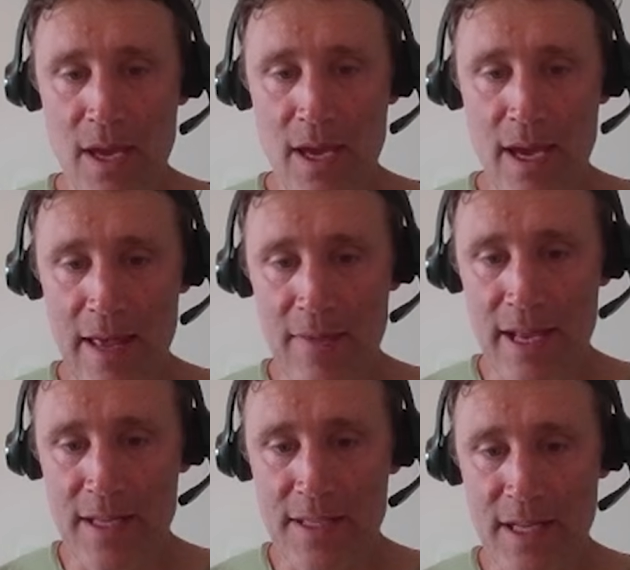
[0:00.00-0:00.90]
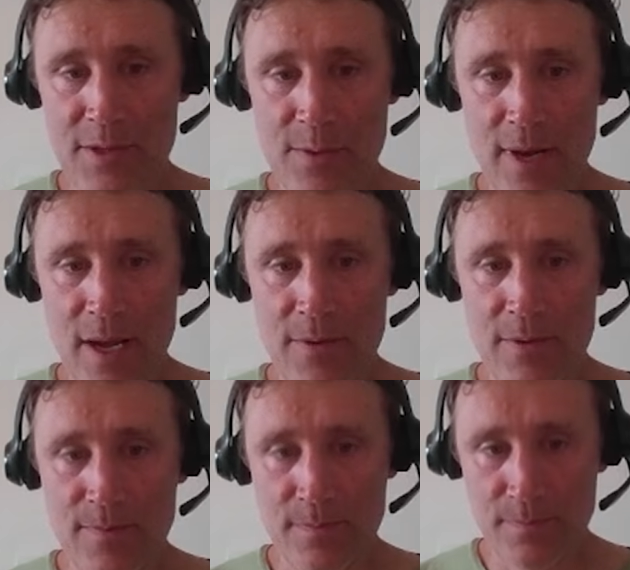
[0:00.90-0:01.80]
And then as he gets around,
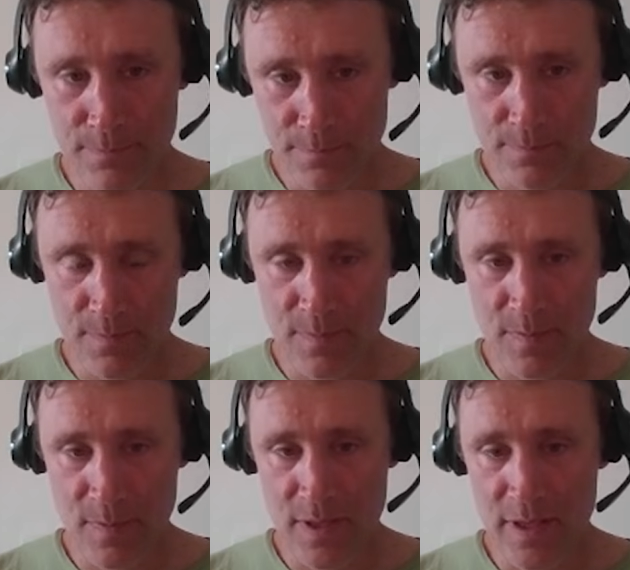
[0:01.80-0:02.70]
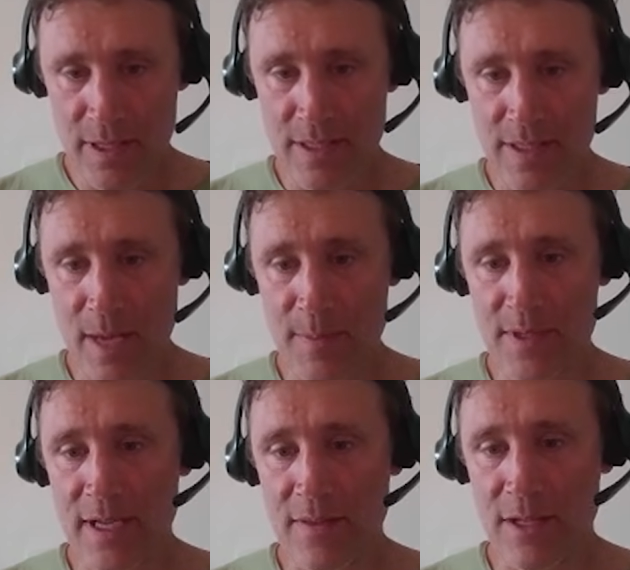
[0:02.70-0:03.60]
it
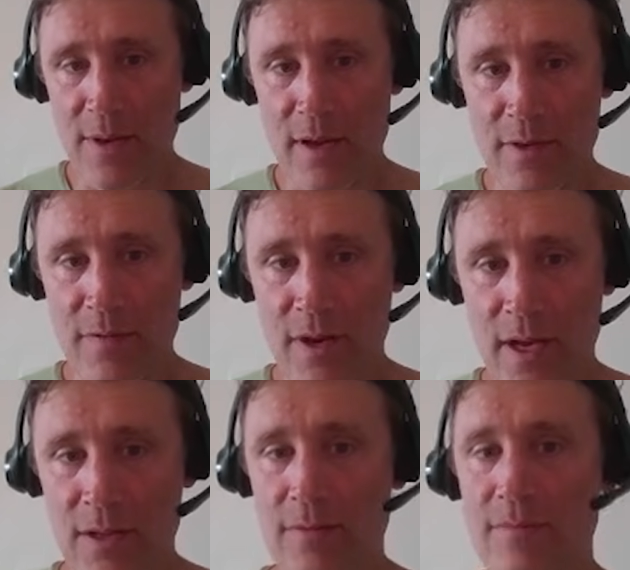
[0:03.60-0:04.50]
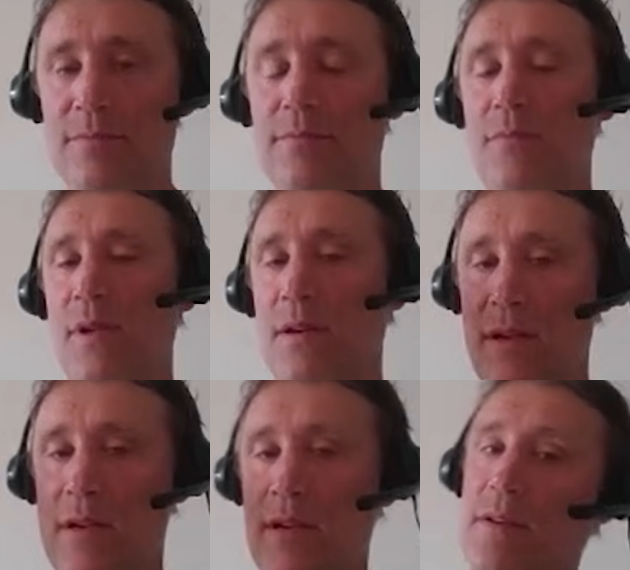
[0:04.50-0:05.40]
steps, and then you have your final
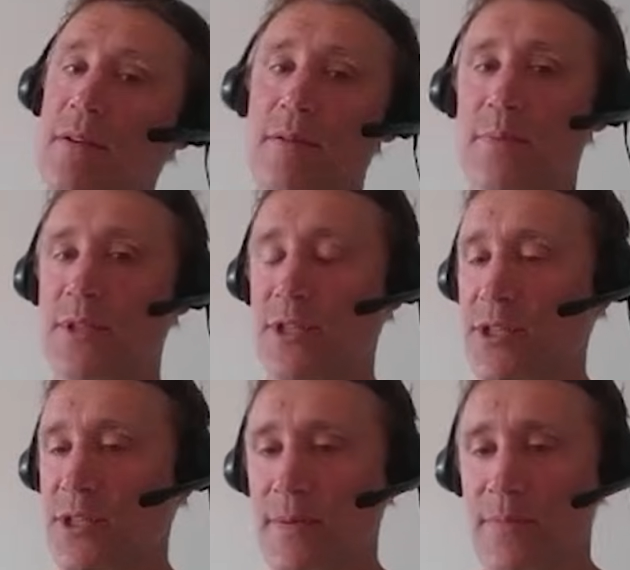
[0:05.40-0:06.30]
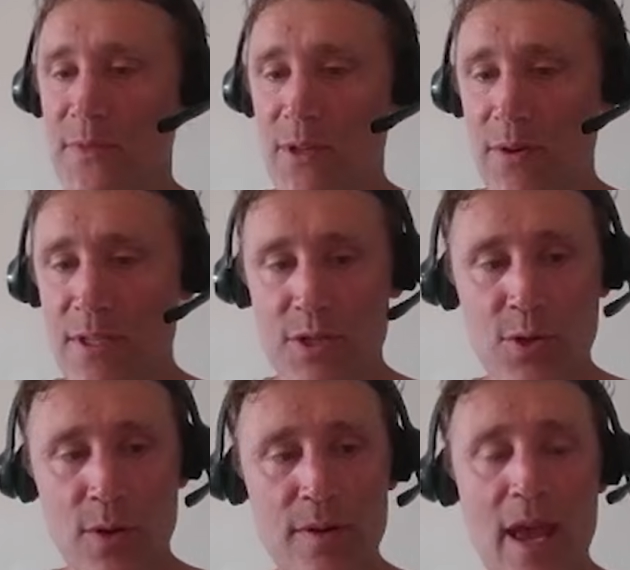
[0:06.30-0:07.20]
position. So it's a
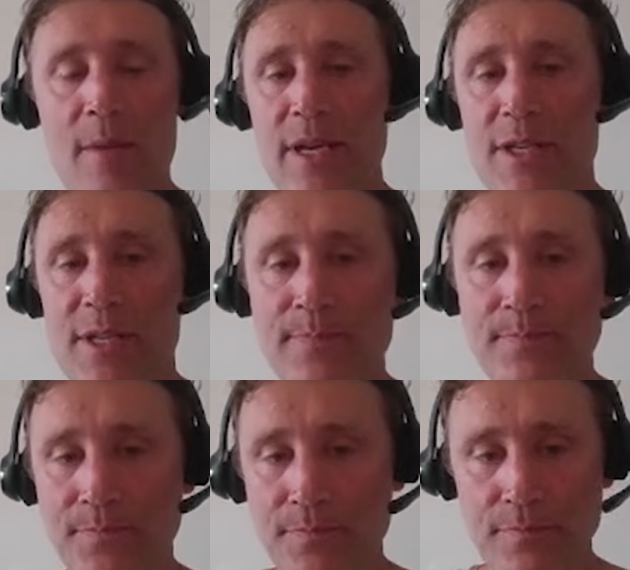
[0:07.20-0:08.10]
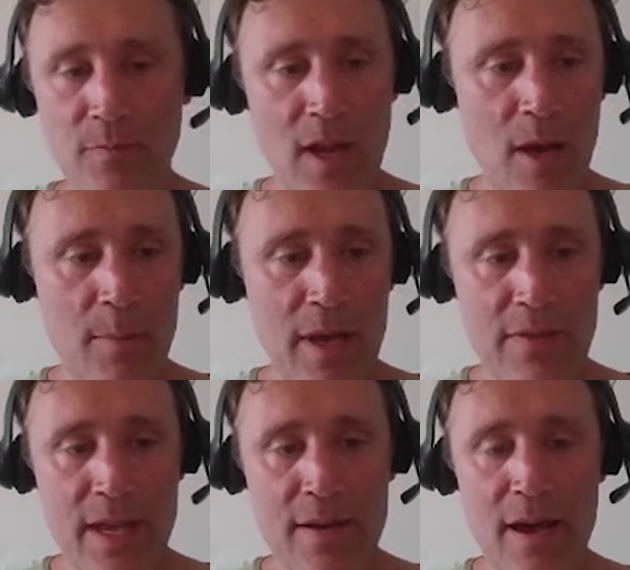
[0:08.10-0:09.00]
short animation. And then